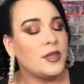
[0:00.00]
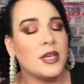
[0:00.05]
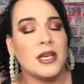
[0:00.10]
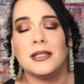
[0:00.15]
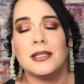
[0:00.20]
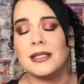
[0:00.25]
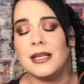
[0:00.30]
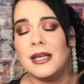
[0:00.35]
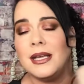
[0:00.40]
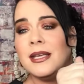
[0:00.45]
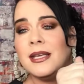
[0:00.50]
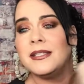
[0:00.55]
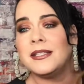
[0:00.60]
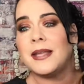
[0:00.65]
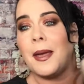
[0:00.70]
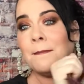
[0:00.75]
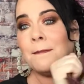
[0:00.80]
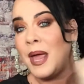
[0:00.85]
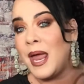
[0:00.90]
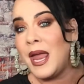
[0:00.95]
this
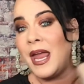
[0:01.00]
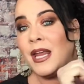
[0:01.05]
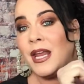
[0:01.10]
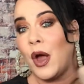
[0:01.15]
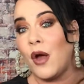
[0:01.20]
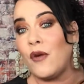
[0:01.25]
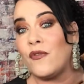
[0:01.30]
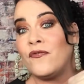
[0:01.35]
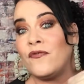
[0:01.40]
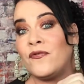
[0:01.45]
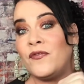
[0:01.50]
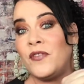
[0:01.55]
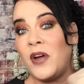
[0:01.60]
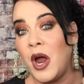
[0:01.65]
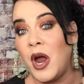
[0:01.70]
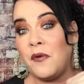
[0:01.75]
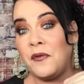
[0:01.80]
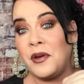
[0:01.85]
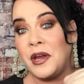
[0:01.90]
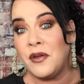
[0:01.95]
is made
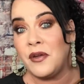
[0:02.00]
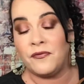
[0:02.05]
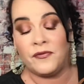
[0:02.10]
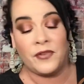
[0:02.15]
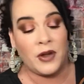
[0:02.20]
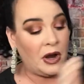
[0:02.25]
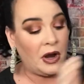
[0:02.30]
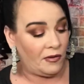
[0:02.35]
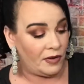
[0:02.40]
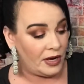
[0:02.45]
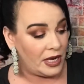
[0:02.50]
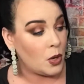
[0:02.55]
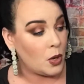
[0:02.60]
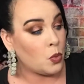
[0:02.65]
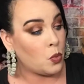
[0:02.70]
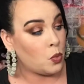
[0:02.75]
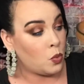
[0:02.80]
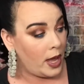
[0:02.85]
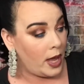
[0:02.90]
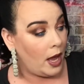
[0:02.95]
very, very
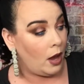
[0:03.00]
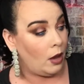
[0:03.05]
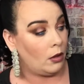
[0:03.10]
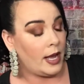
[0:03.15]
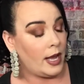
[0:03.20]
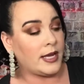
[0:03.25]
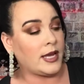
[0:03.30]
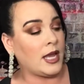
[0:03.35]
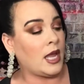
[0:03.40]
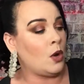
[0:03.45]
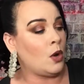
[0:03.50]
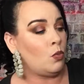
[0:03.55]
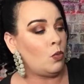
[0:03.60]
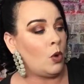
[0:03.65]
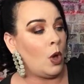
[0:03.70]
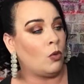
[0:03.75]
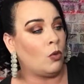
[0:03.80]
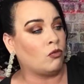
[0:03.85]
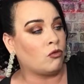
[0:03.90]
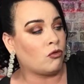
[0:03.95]
well. Like it
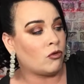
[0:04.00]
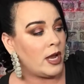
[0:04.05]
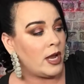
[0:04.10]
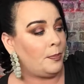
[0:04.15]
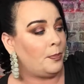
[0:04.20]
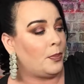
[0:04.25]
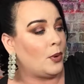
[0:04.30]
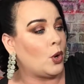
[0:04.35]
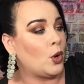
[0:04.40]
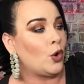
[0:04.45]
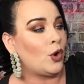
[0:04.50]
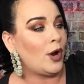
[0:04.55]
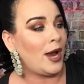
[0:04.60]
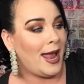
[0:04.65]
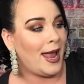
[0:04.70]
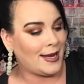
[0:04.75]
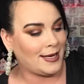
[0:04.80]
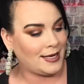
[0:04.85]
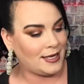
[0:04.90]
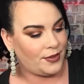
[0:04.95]
won't rip
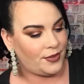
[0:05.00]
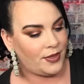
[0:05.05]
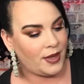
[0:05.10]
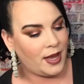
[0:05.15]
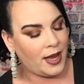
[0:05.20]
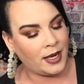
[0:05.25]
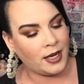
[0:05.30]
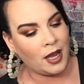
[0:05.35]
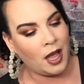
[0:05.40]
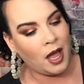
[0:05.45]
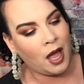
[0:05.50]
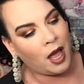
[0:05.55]
or anything.